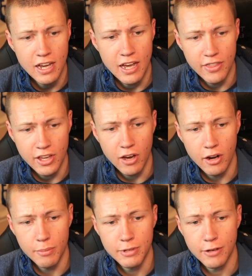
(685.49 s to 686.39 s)
and the
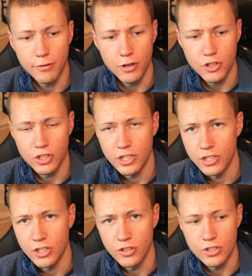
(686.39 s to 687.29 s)
onUpdate function
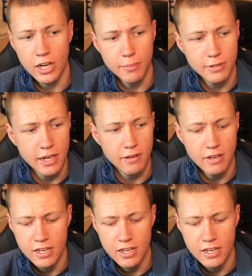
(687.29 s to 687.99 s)
continues to update.